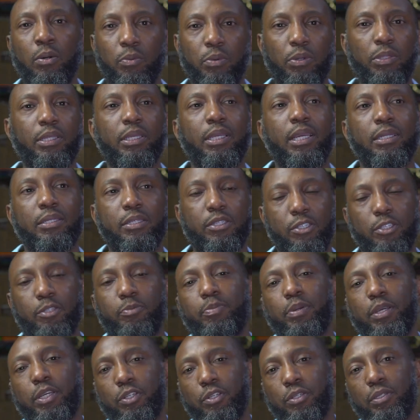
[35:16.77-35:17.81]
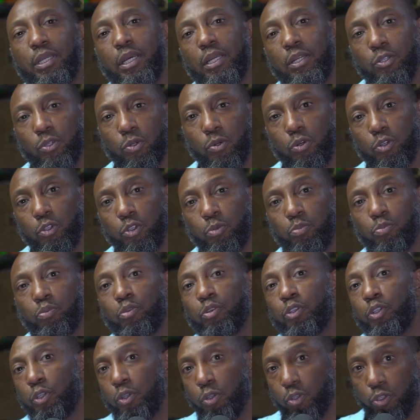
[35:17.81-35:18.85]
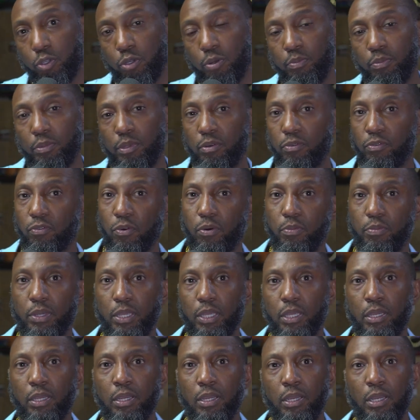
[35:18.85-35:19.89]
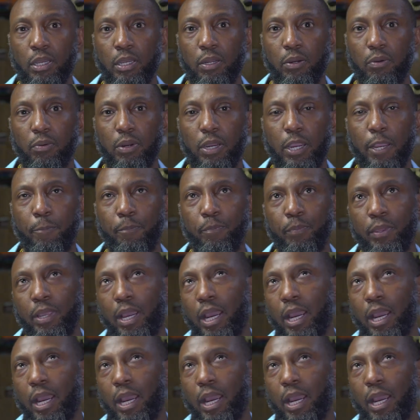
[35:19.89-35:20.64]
with the anticipation that it's going to produce something for me, right?